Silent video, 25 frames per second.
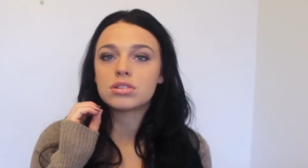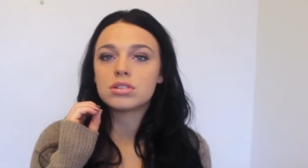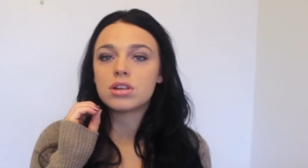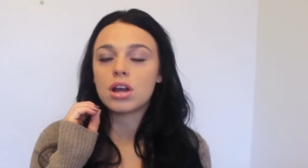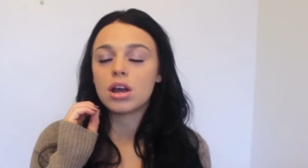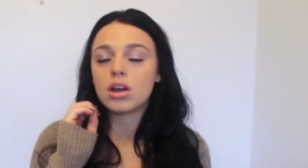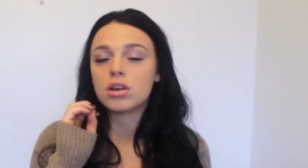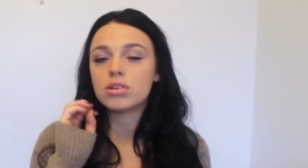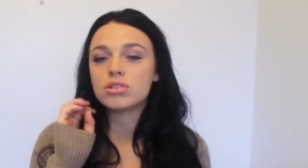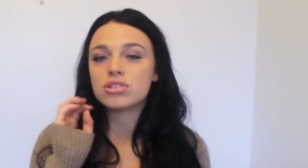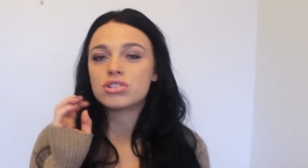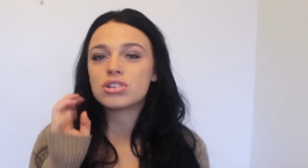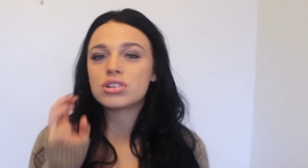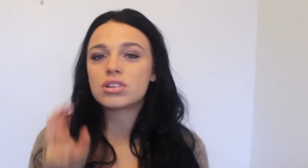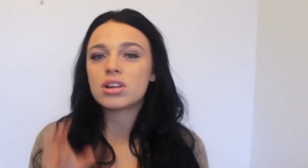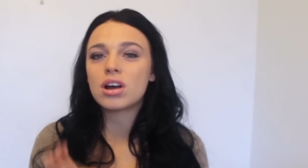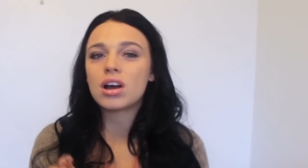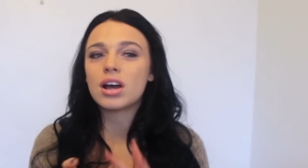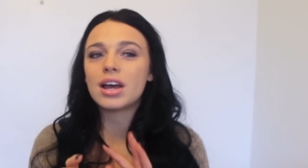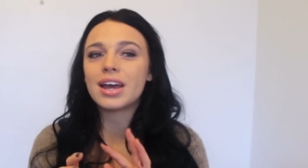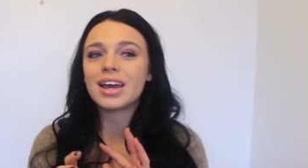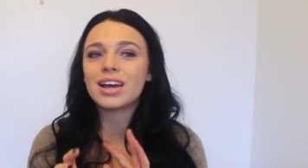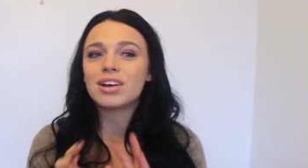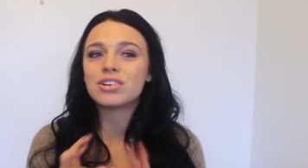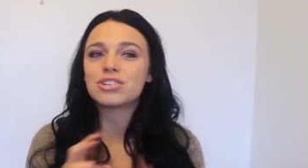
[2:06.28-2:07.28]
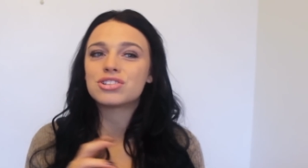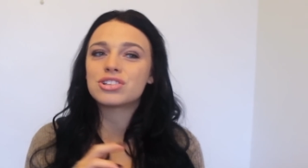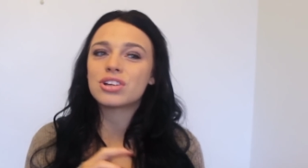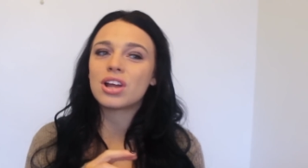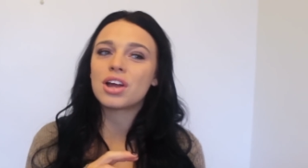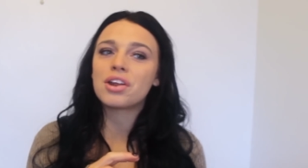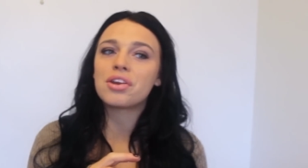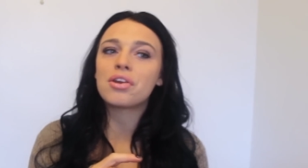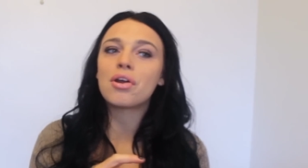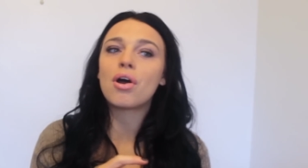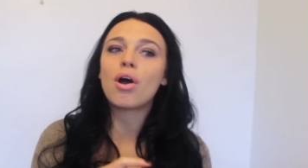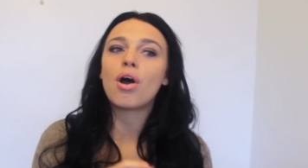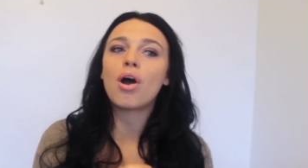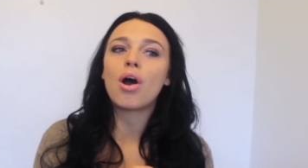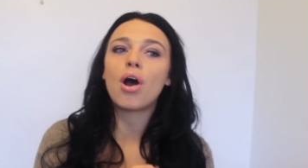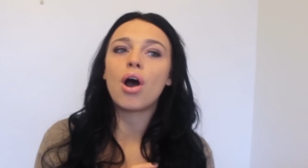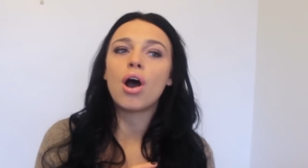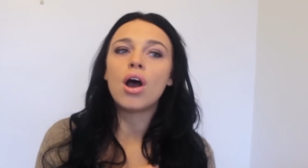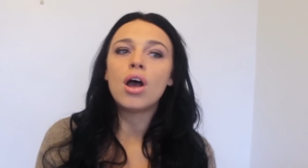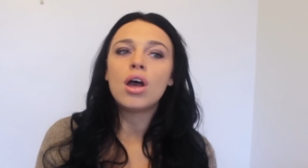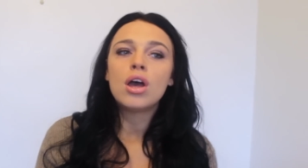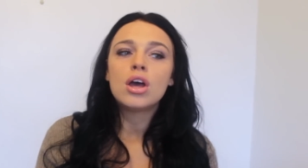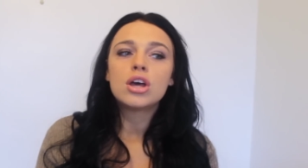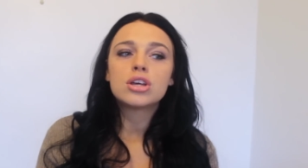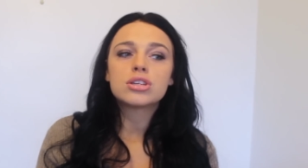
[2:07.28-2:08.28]
you know, should I or should I
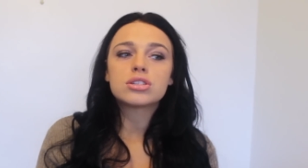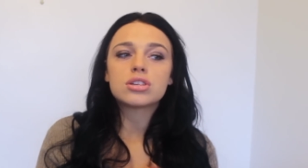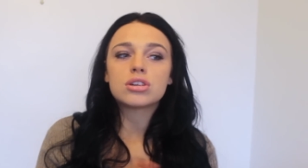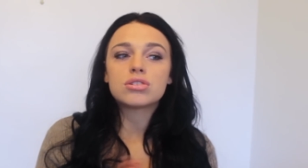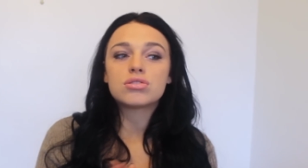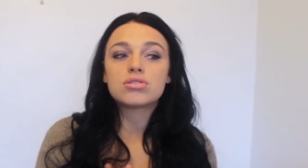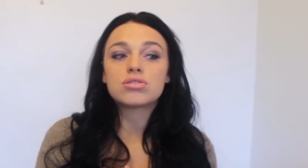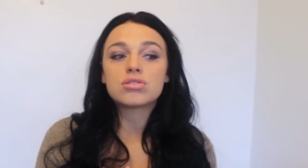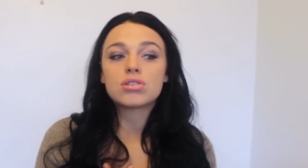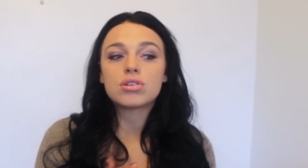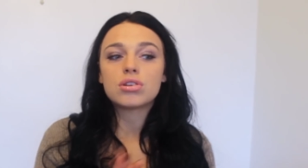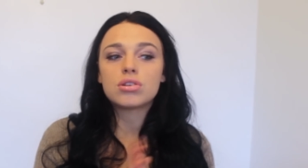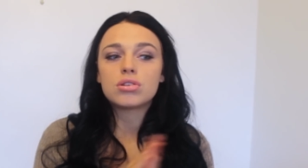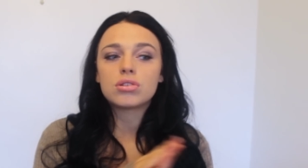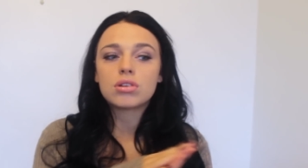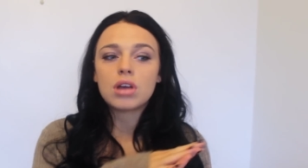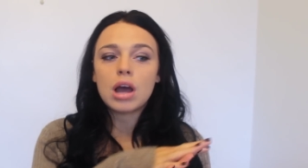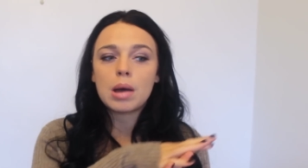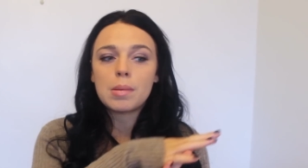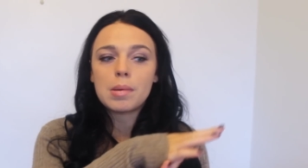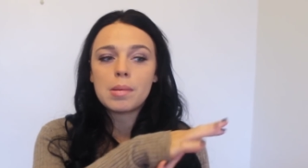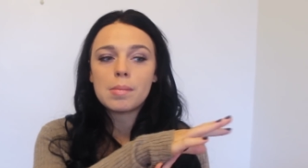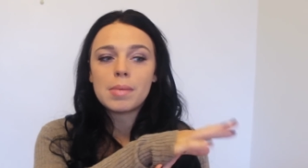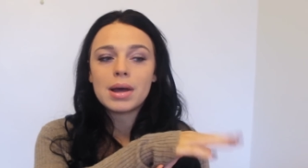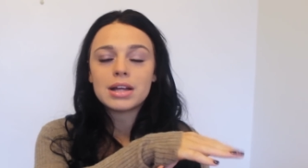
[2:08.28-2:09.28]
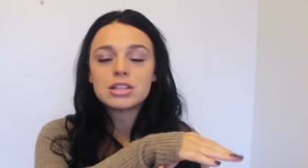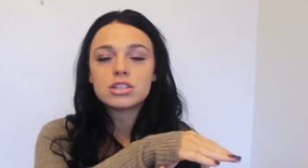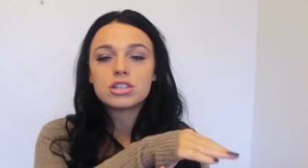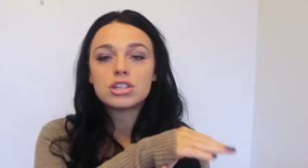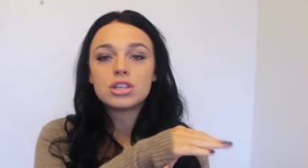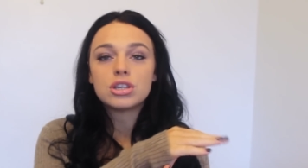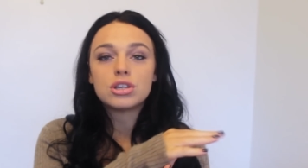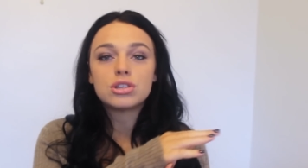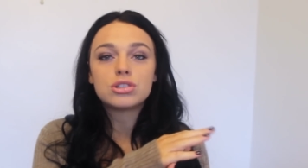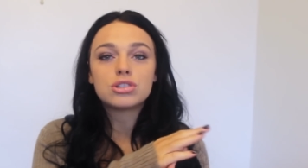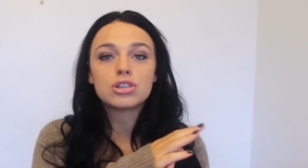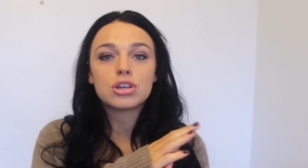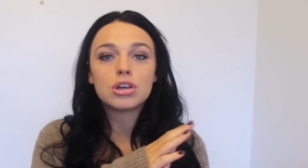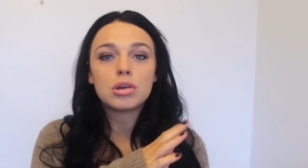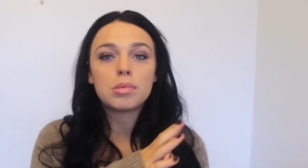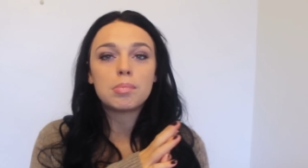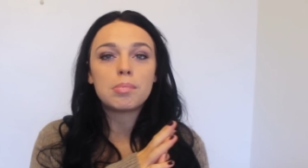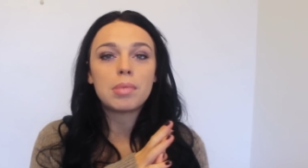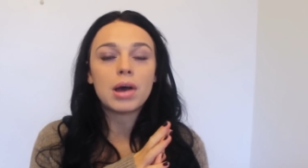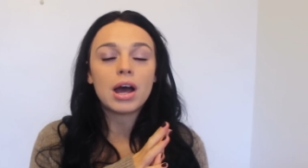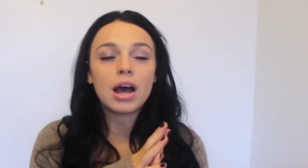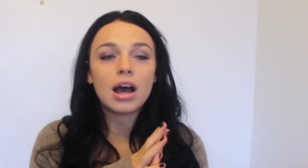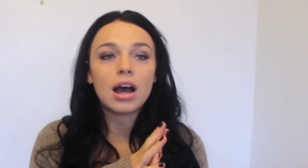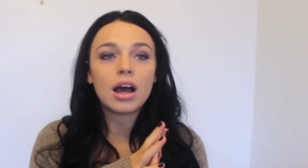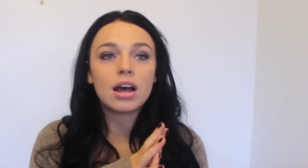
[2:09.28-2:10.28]
not so soon coming back to
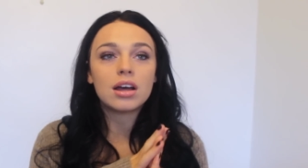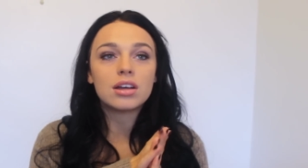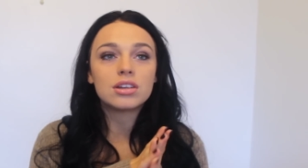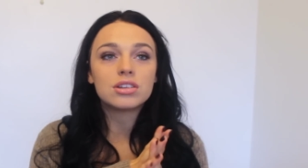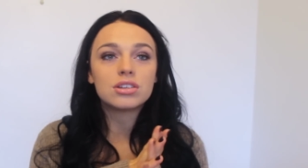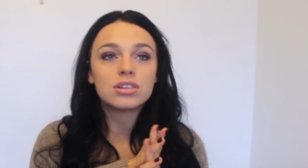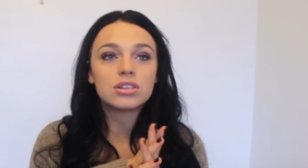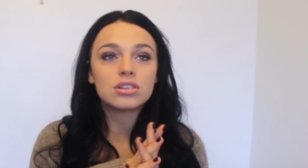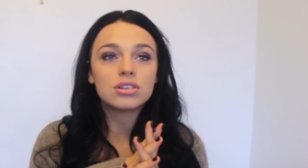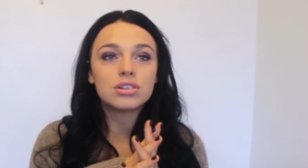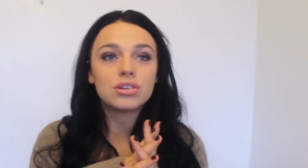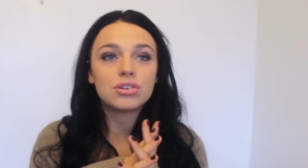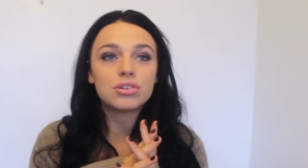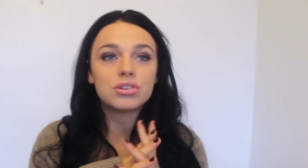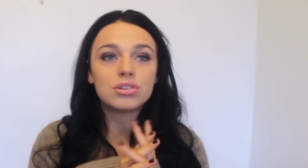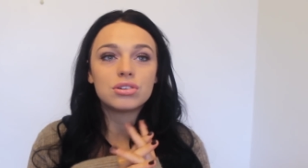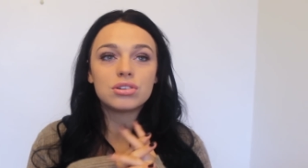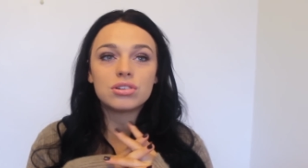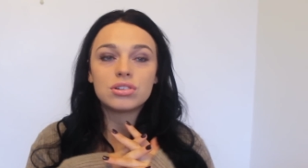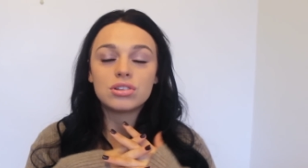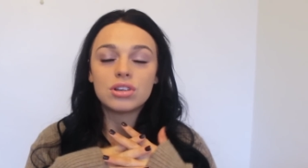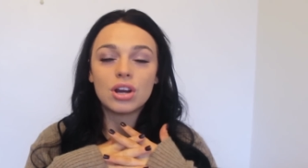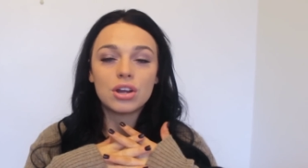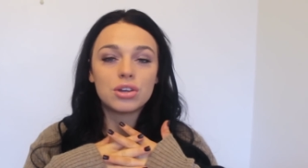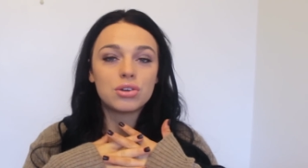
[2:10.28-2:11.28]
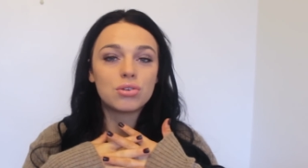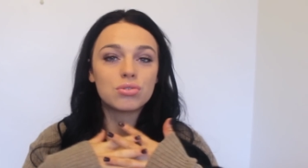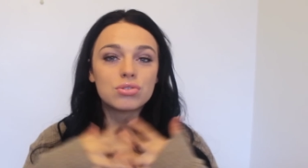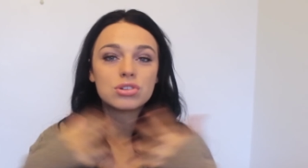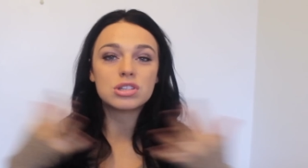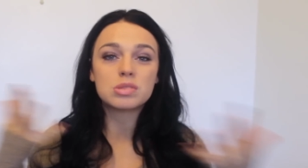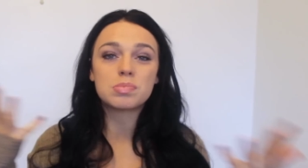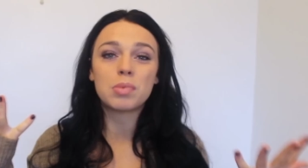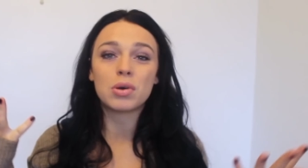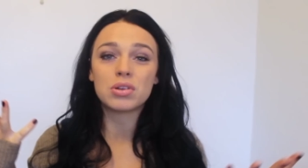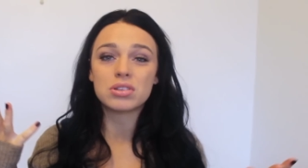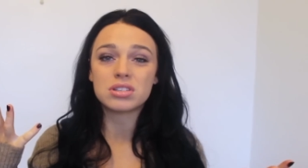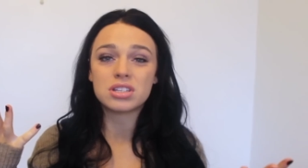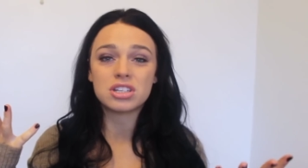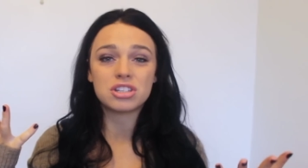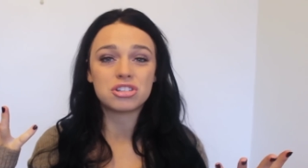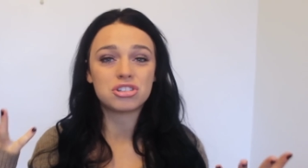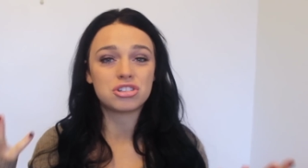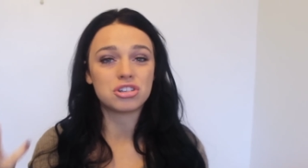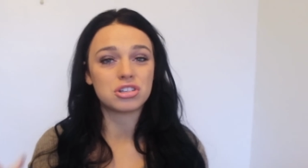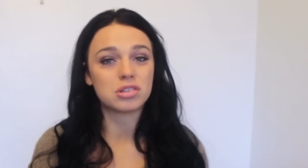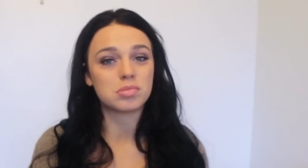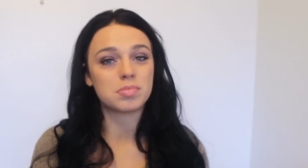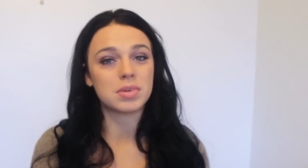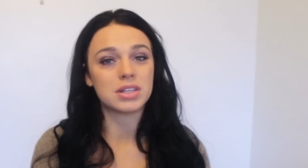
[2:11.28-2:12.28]
YouTube but you you know your response
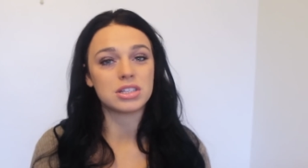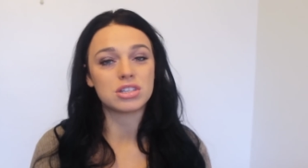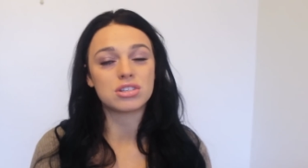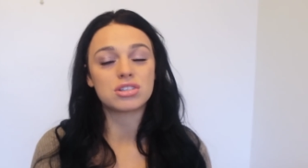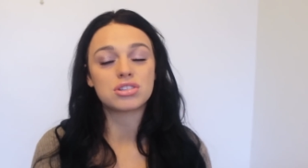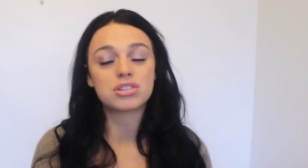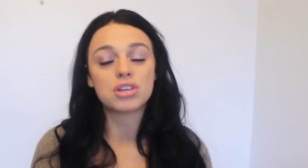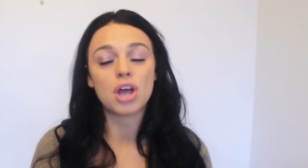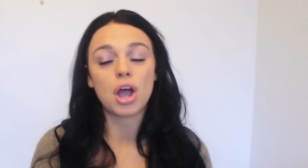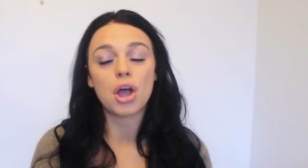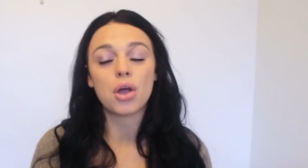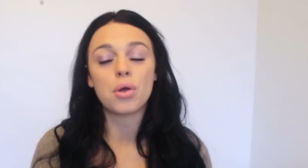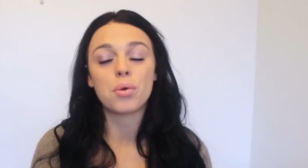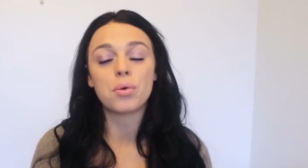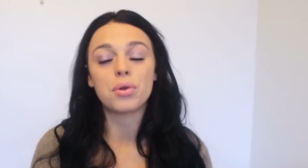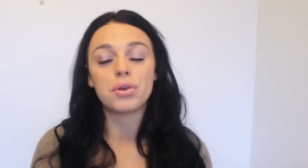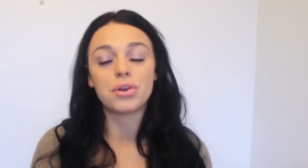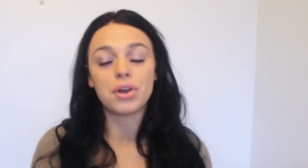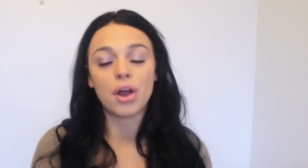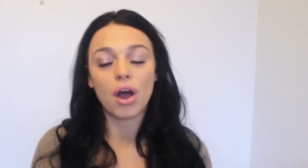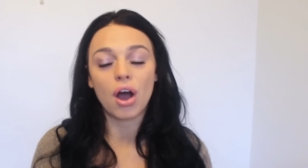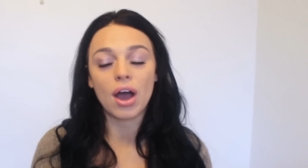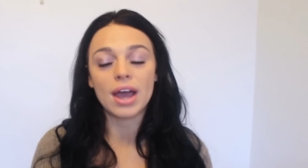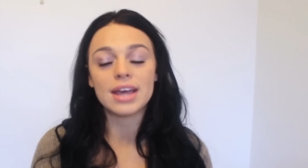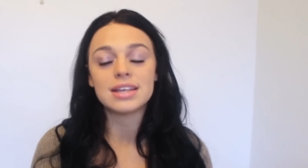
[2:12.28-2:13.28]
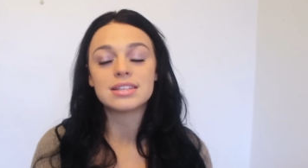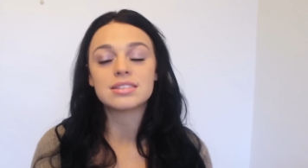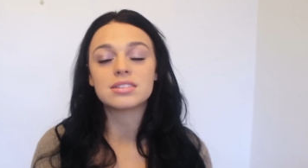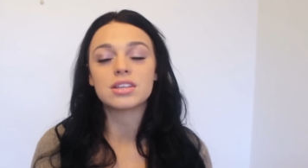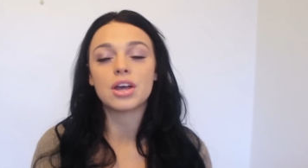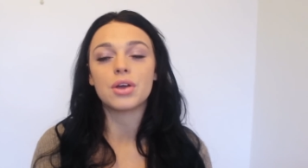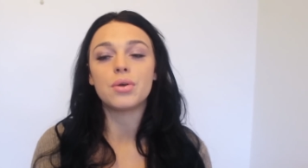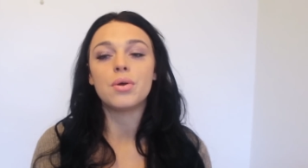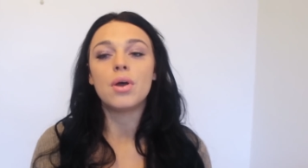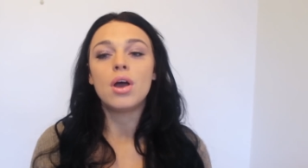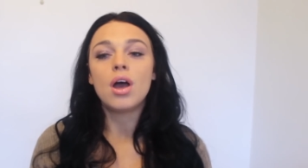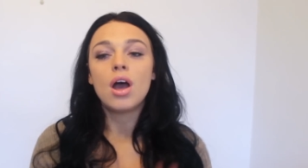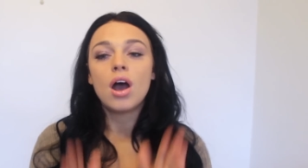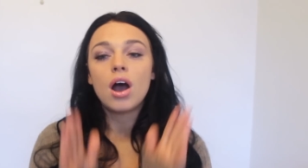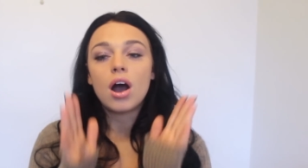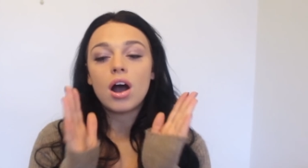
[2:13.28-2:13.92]
has just been so nice so